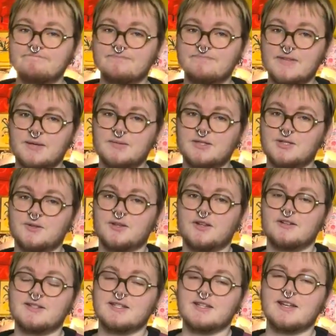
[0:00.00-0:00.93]
maybe 2
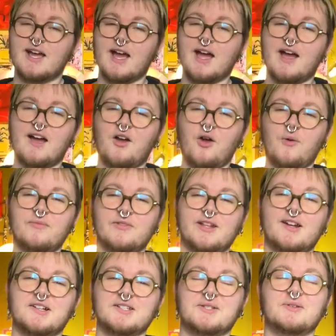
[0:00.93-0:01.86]
years, hopefully
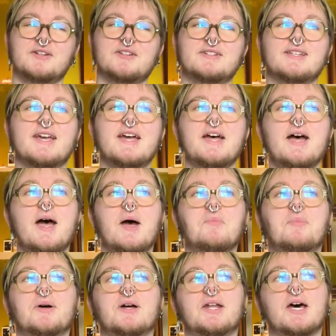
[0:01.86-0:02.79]
not 2 years,
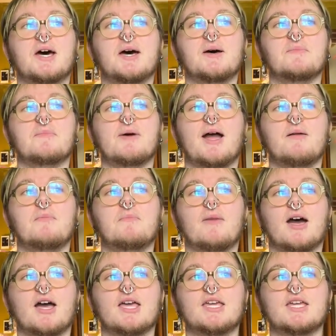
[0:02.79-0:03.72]
but I
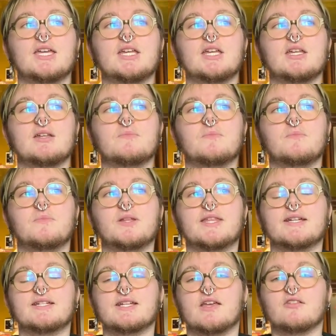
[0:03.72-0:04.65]
might put
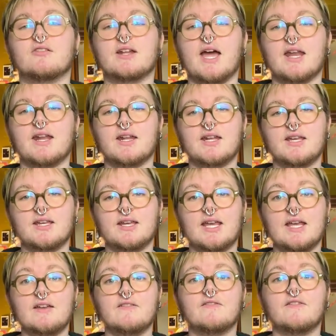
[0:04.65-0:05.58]
that together and edit it
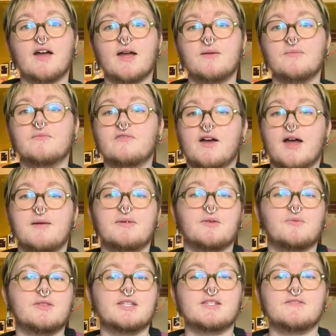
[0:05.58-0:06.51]
if I'm
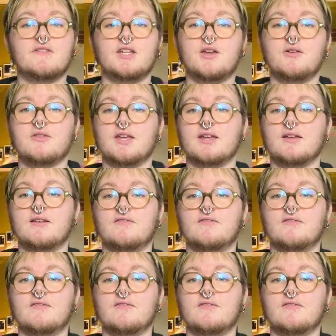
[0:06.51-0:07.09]
vibing with this video thing.